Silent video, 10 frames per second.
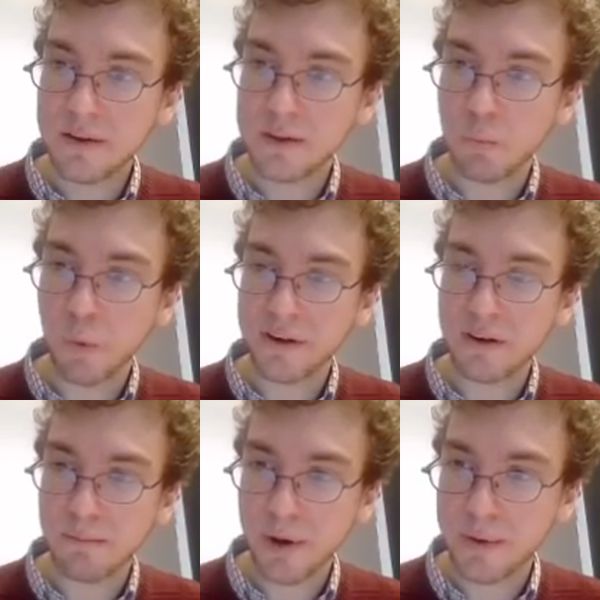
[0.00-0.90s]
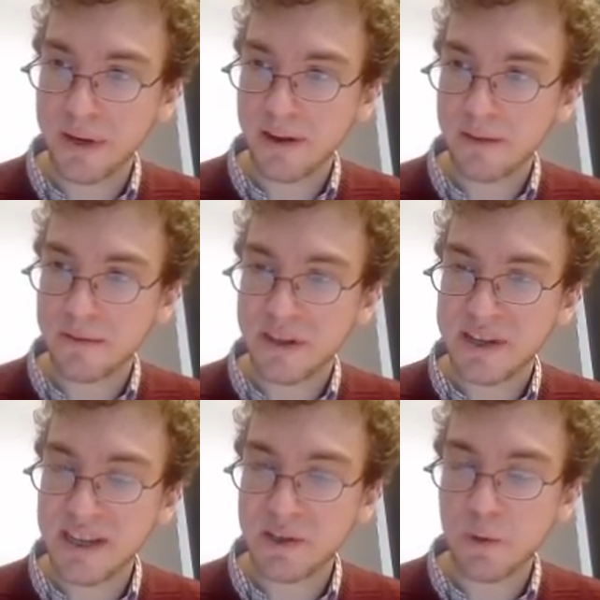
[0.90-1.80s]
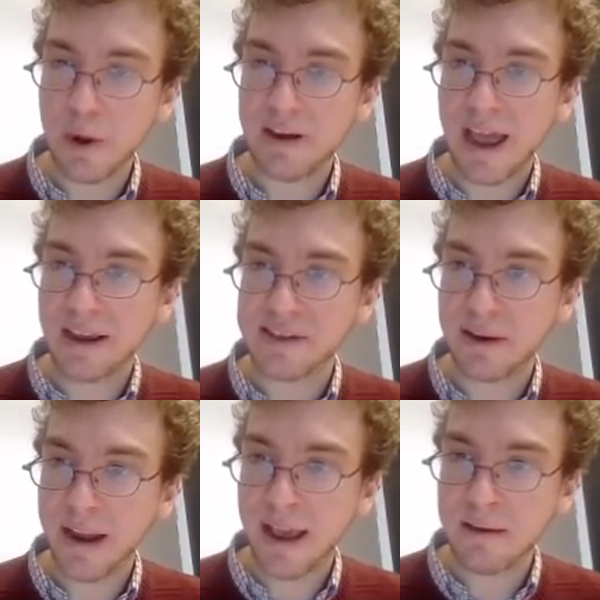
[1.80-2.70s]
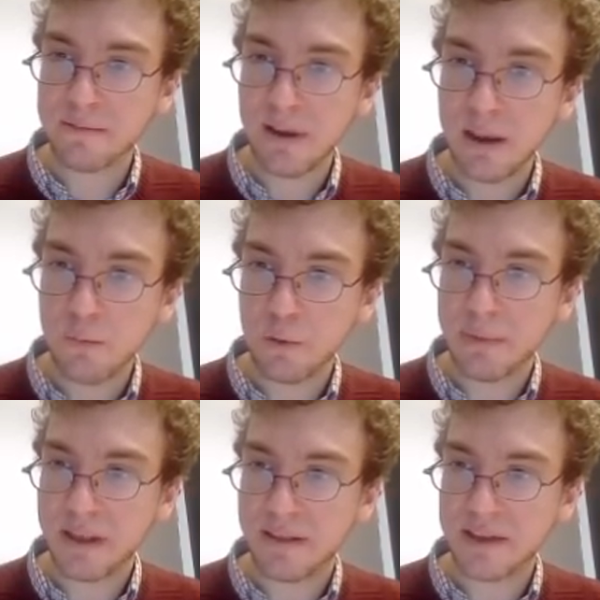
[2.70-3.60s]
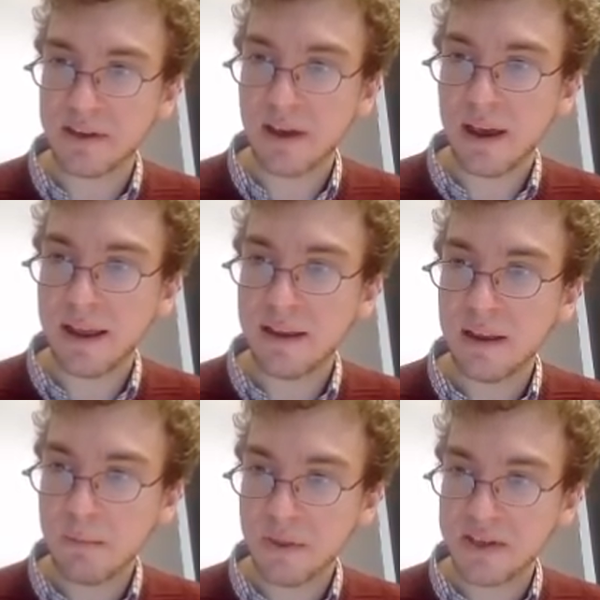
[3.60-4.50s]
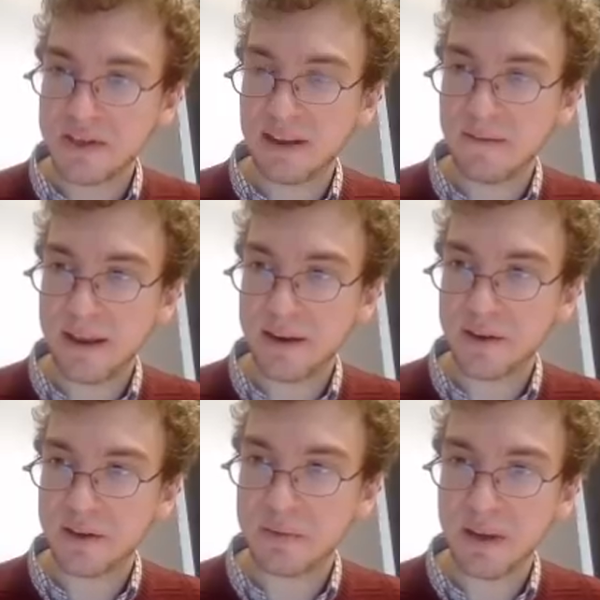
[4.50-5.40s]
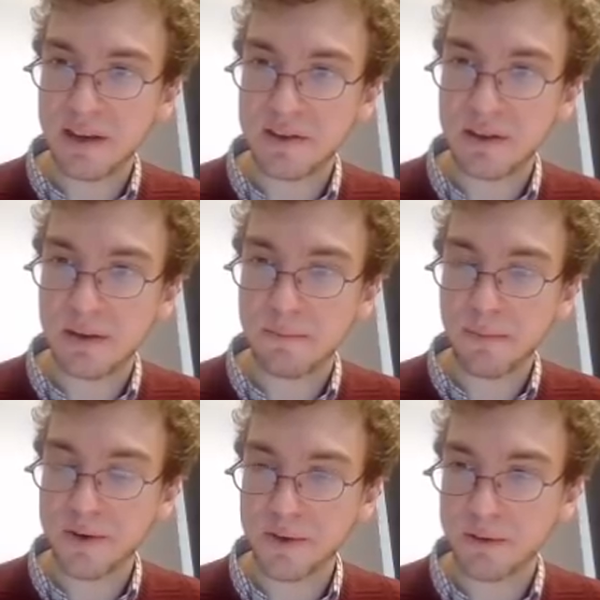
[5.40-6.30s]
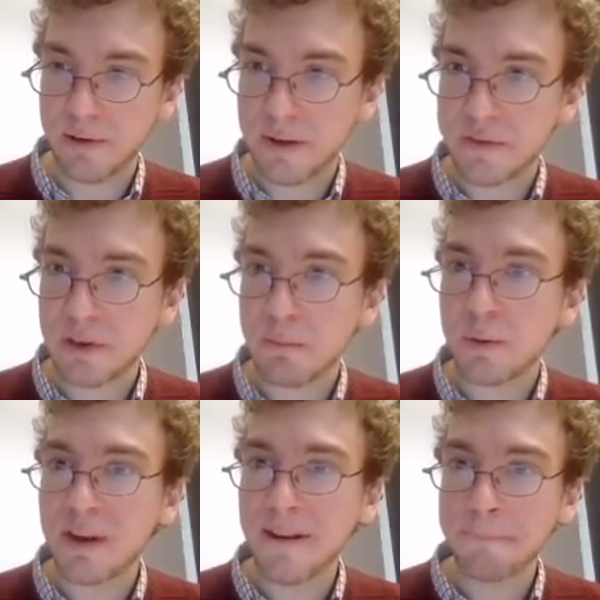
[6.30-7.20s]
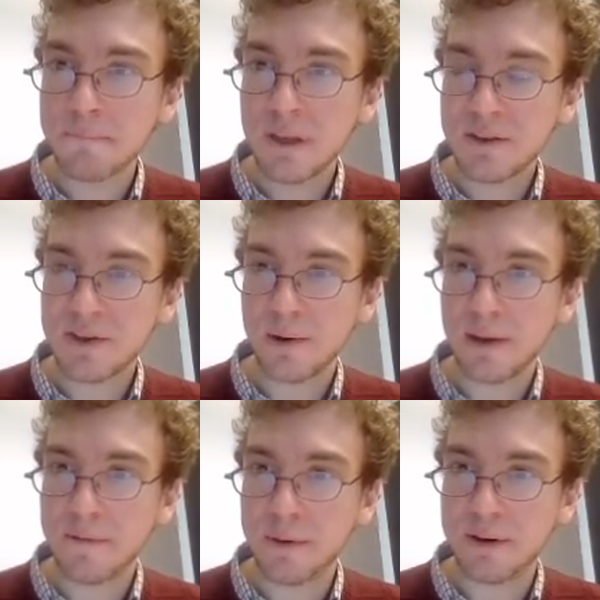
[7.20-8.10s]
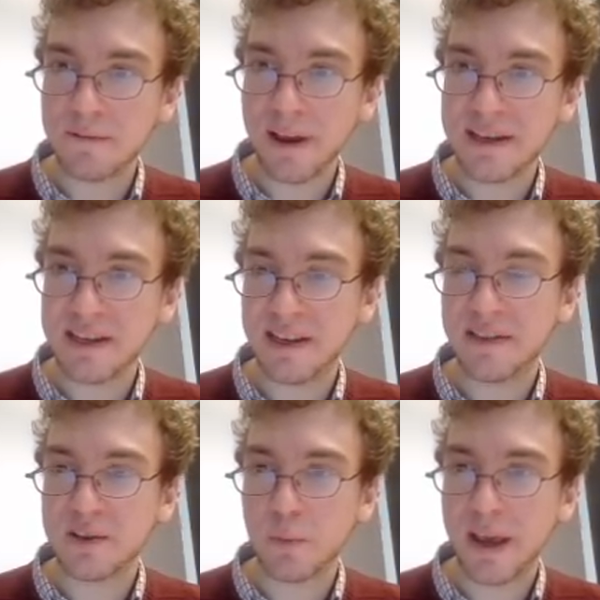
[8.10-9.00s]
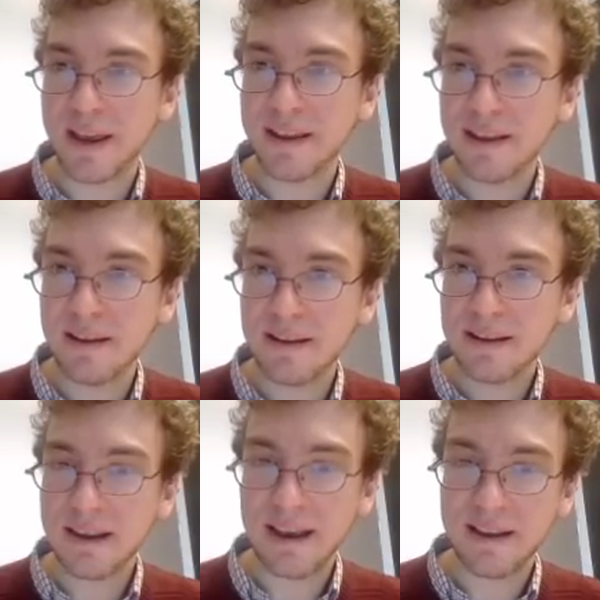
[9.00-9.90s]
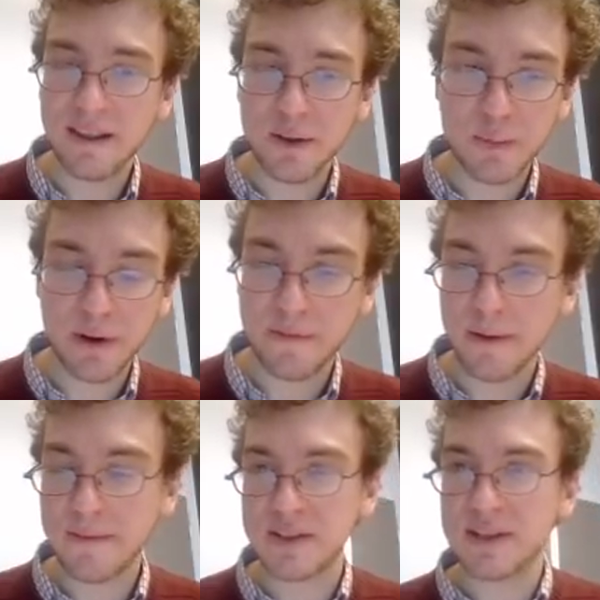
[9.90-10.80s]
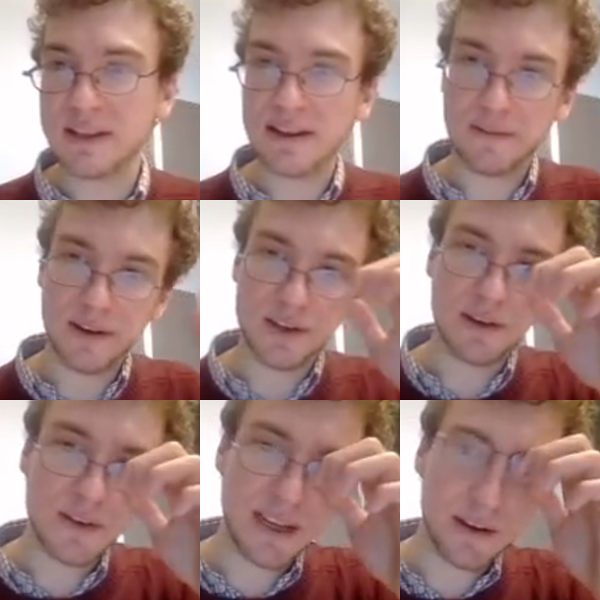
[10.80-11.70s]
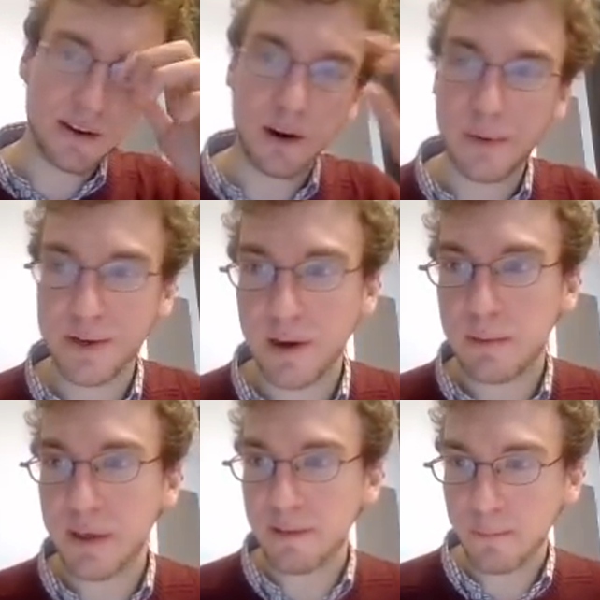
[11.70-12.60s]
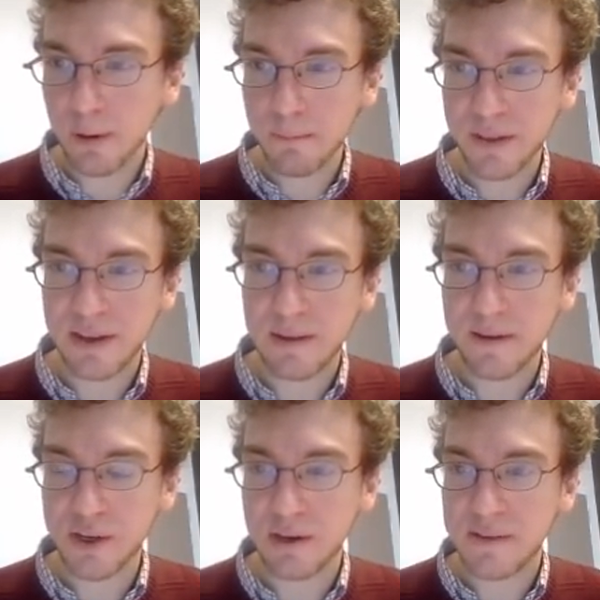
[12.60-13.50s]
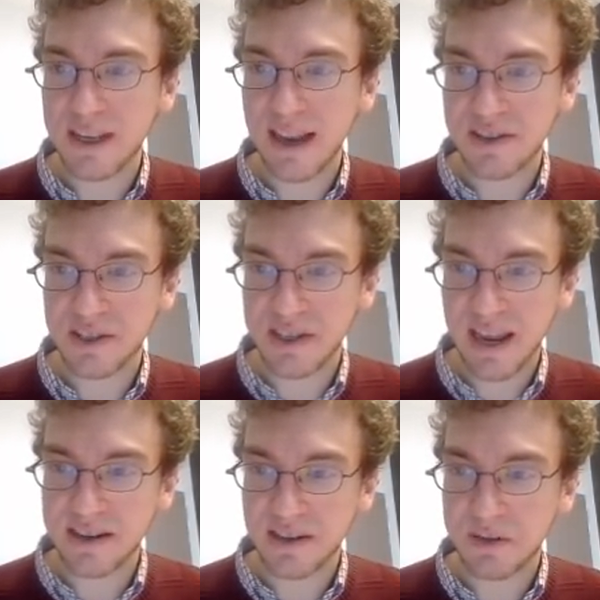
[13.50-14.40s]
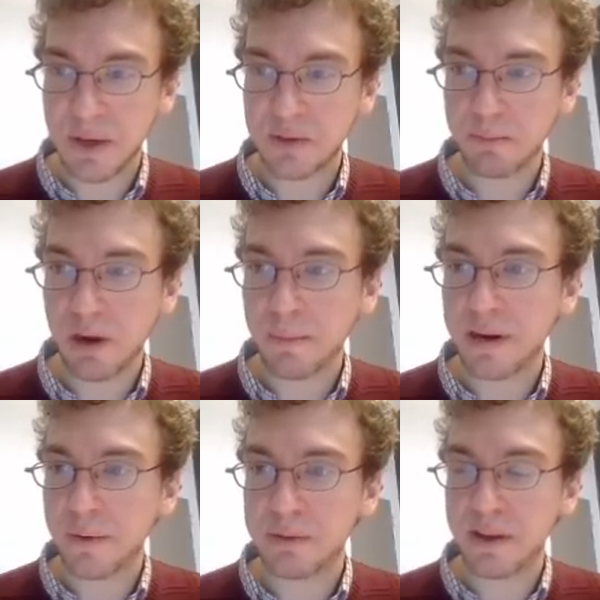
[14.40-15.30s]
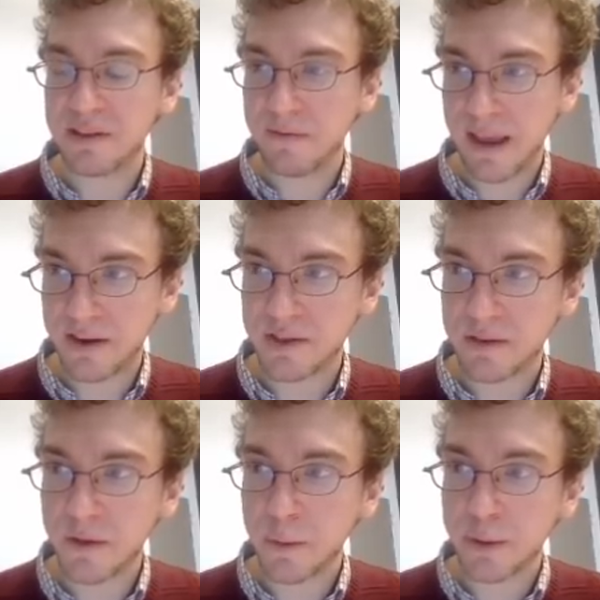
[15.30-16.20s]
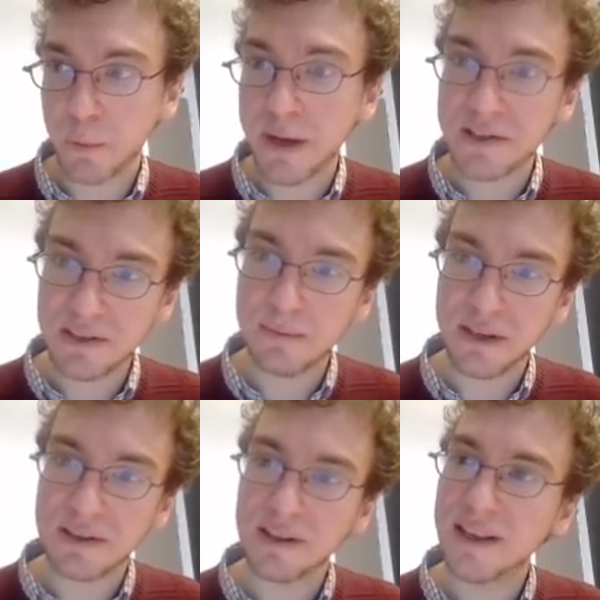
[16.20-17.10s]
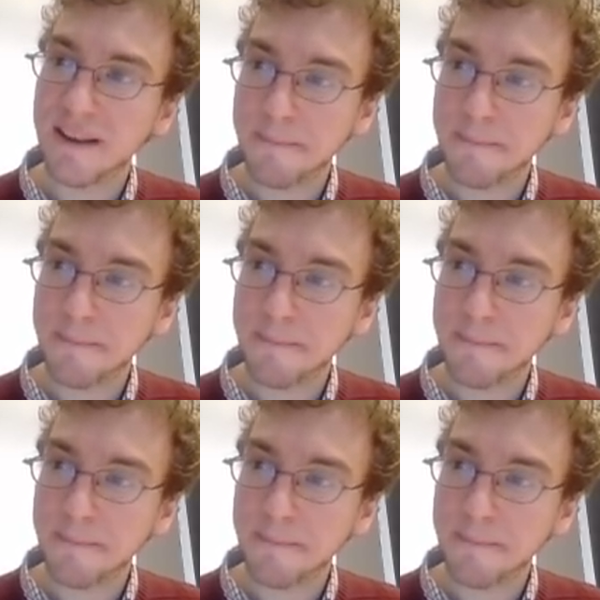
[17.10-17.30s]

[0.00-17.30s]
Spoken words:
So one component of the d squared acting on f would be this guy, but this thing vanishes because the partial derivatives commute. So if you define d in this way, yeah, it looks weird if you haven't seen the definition of d on an arbitrary p form, but the definition of d has this antisymmetric property, which means it vanishes if you do it twice, basically.